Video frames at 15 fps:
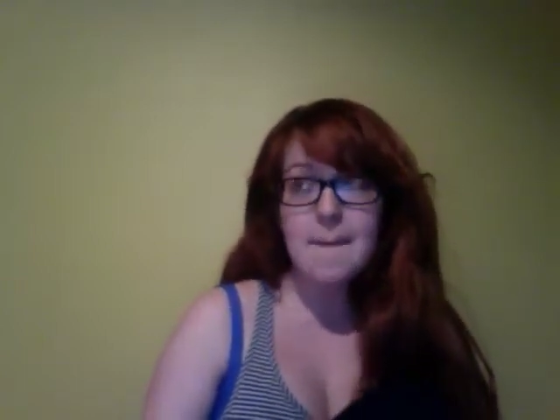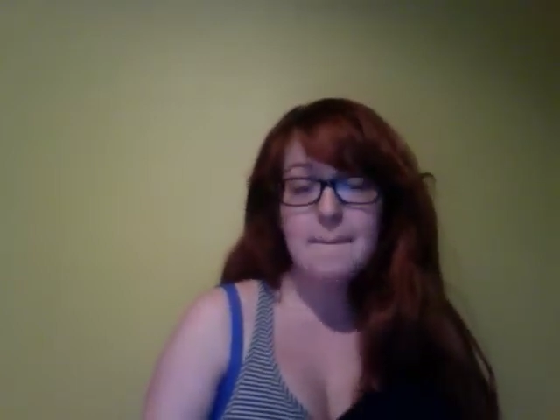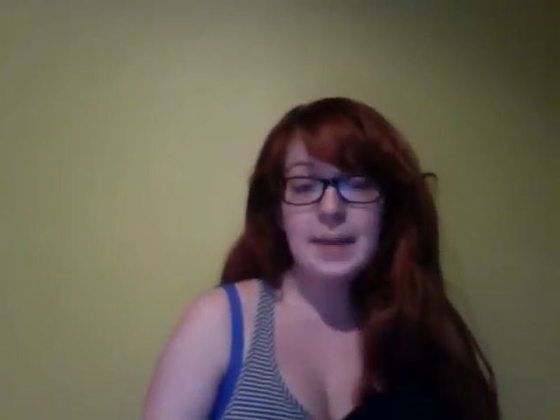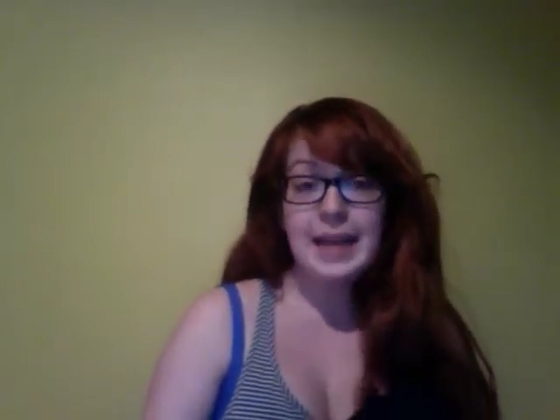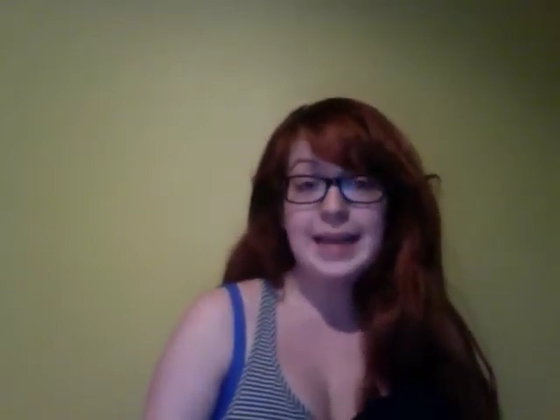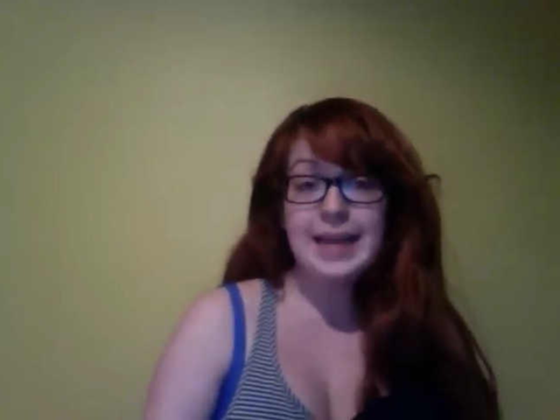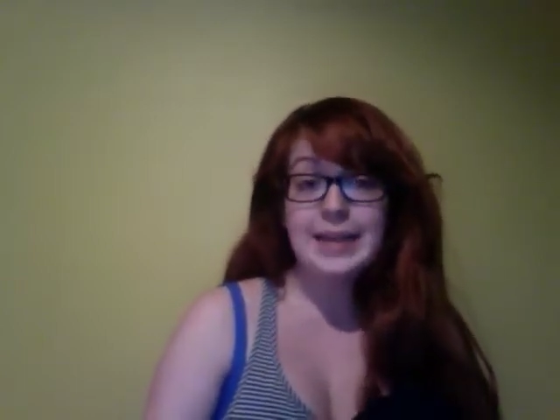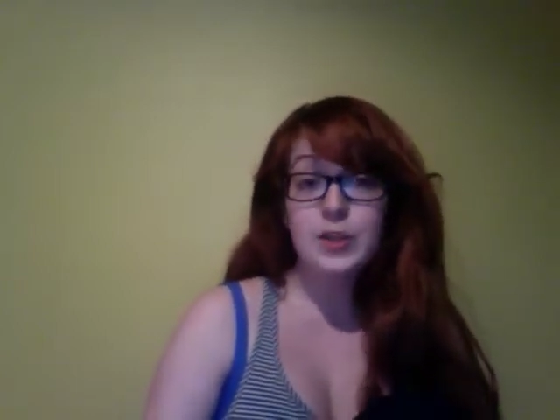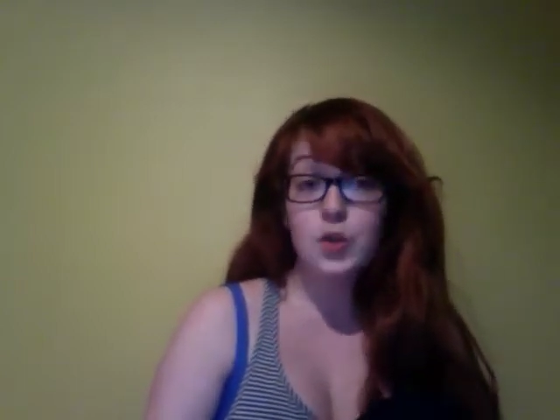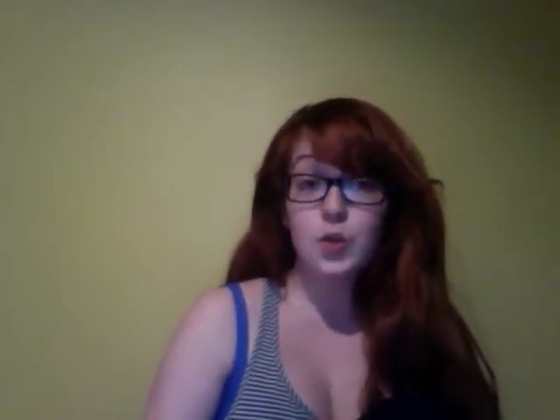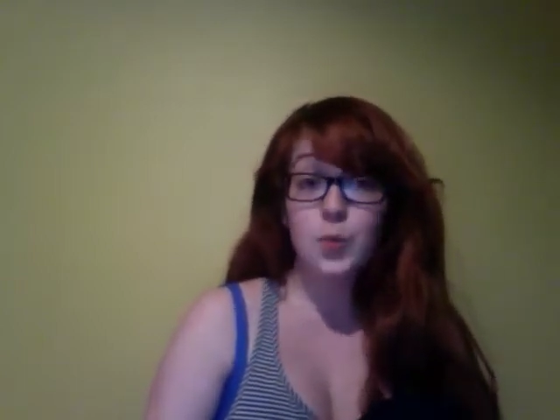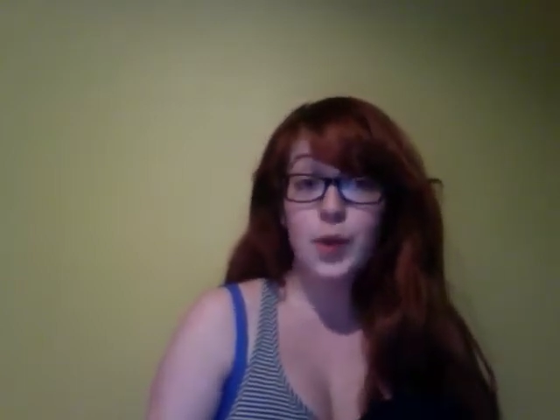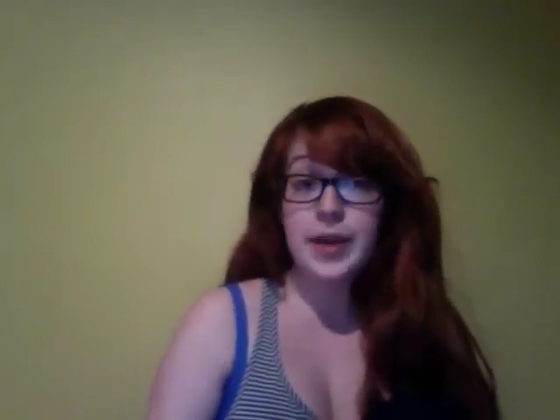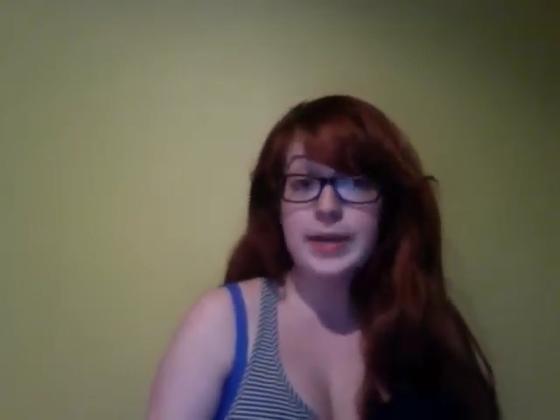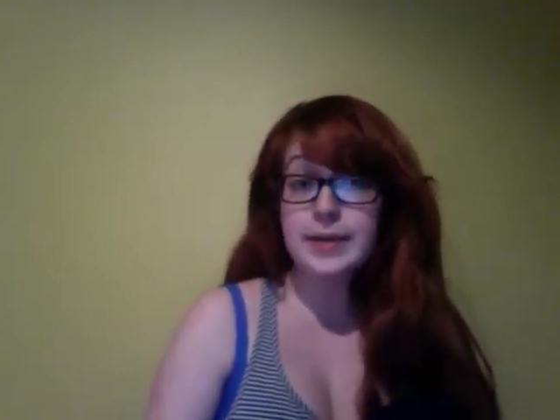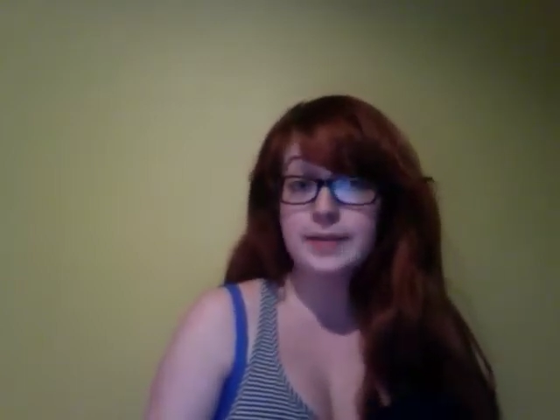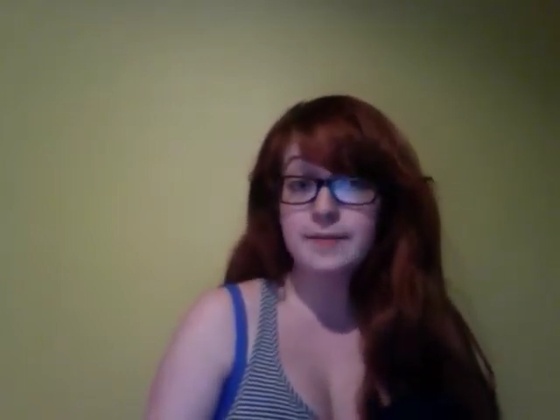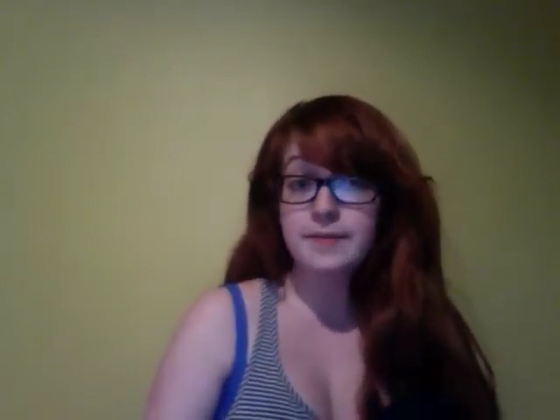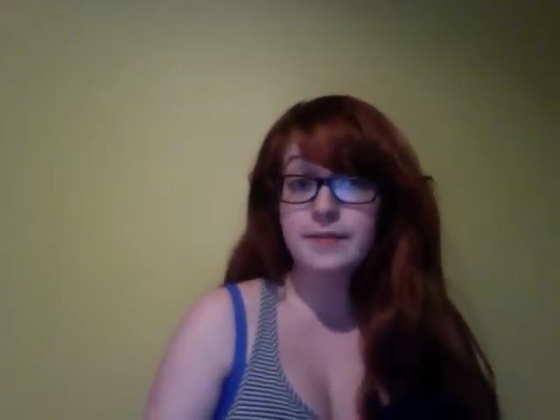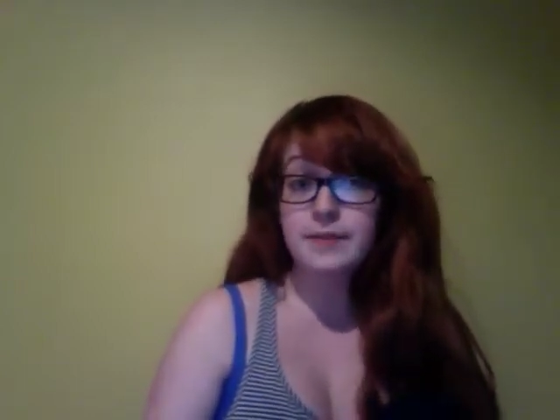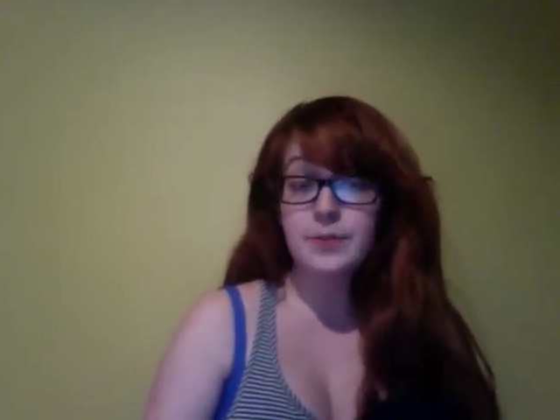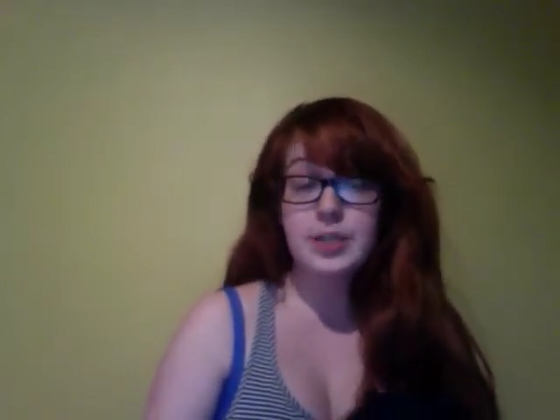playing Tomb Raider,
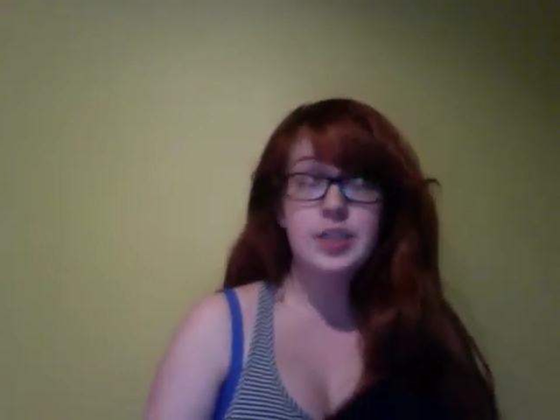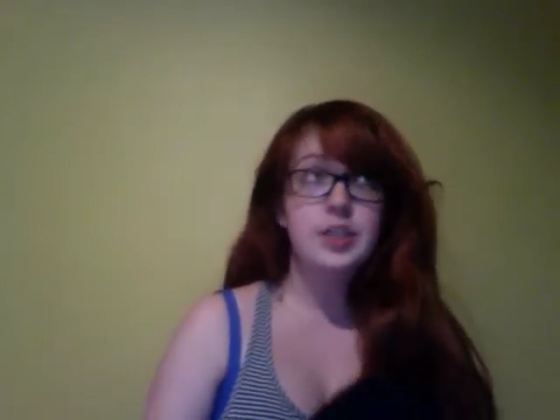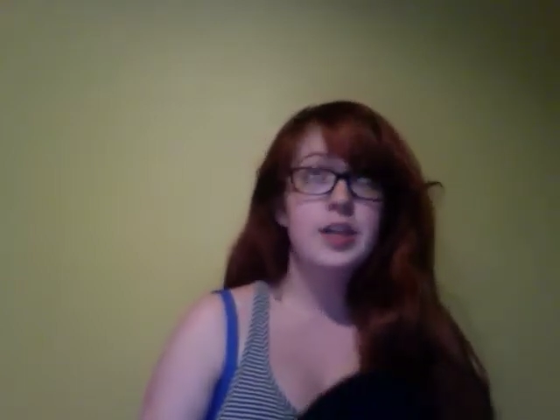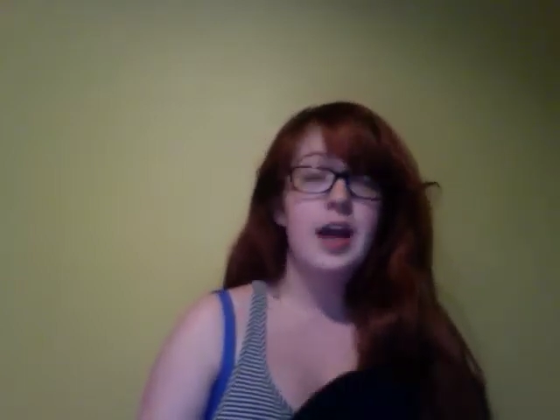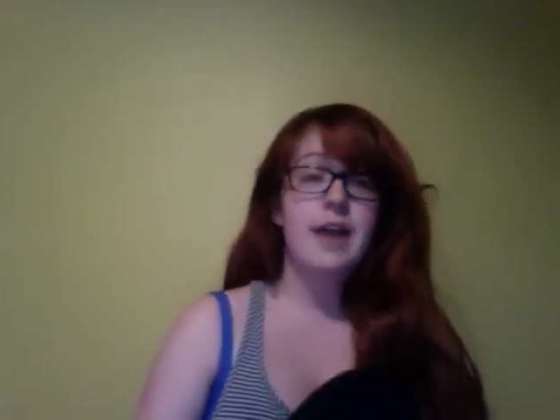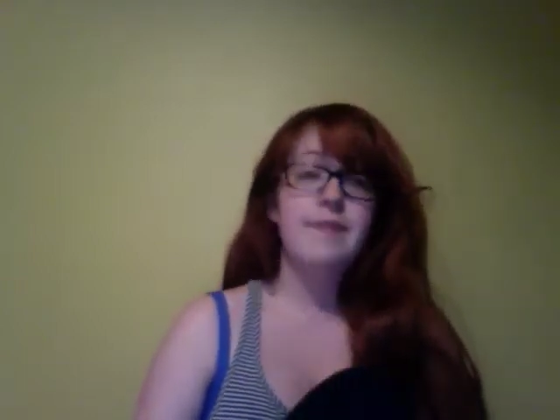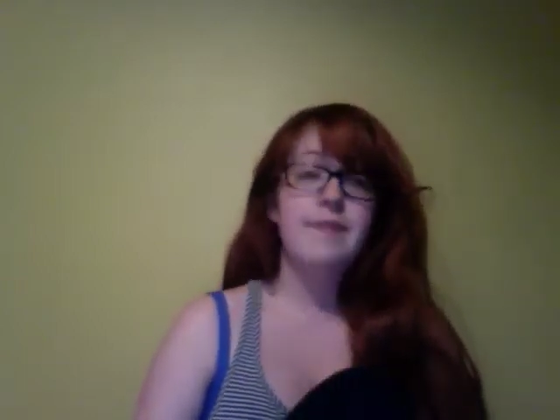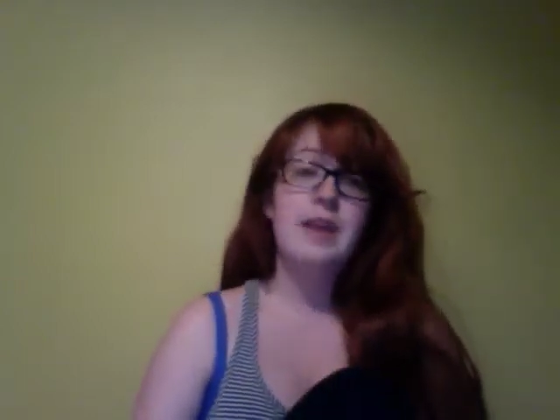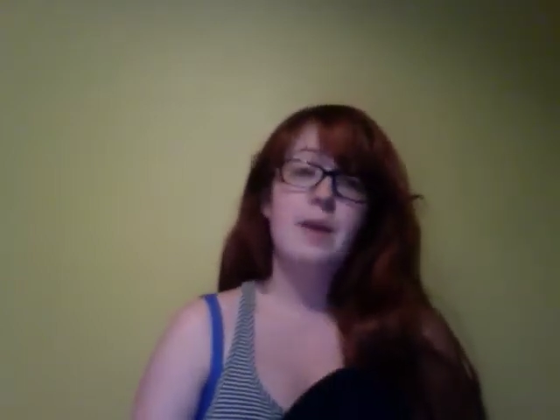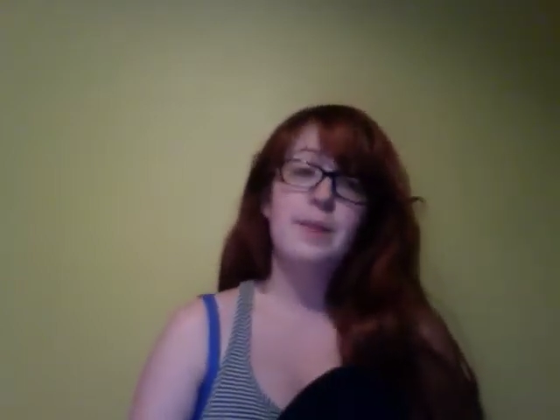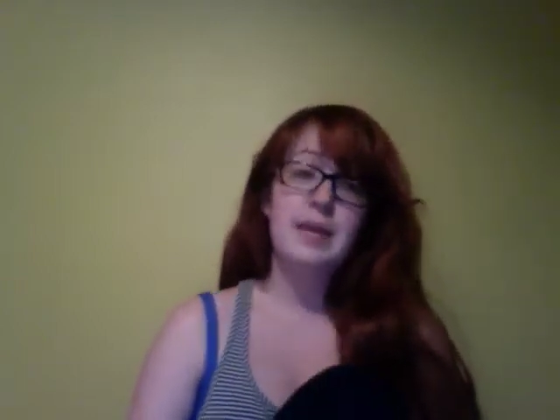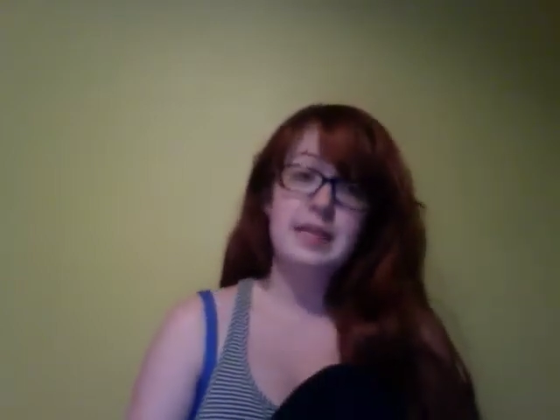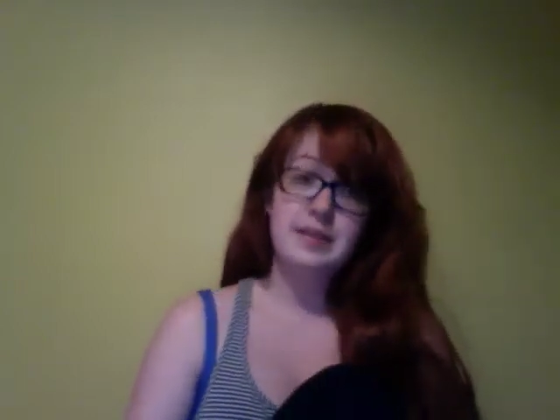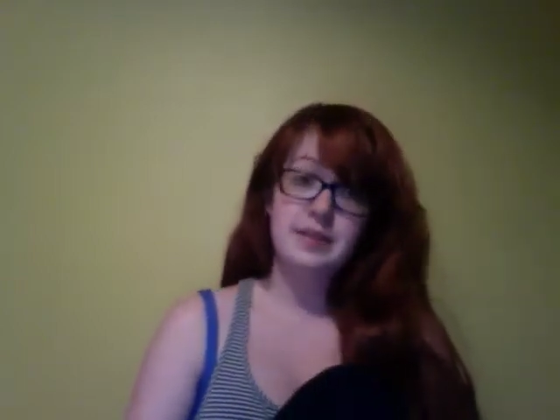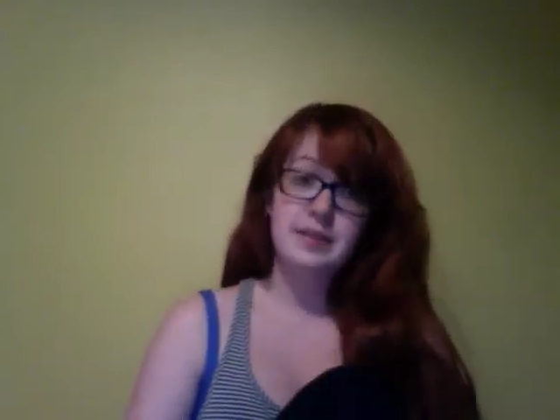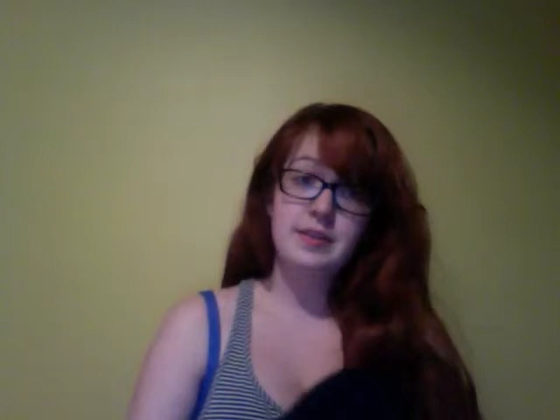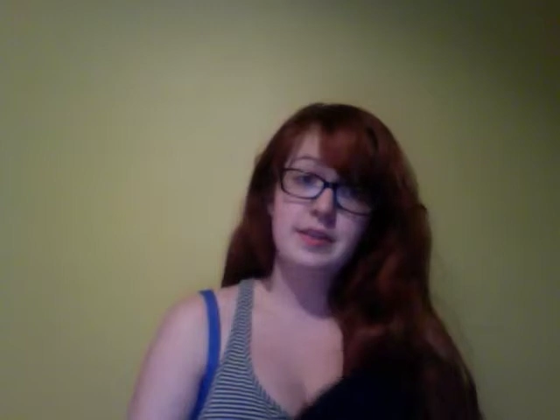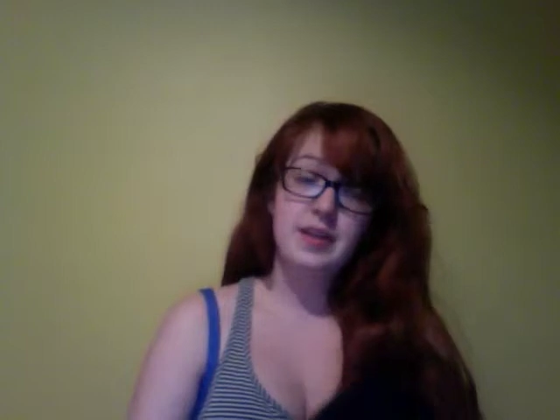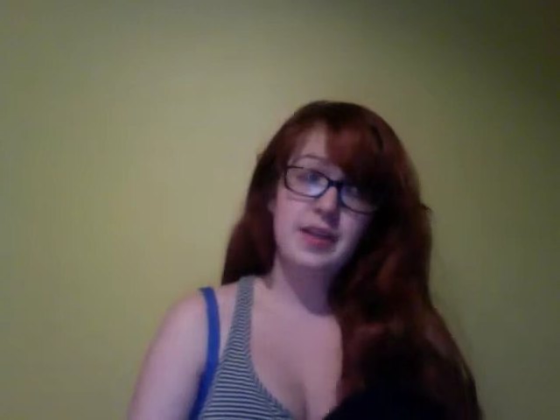which I've now beaten,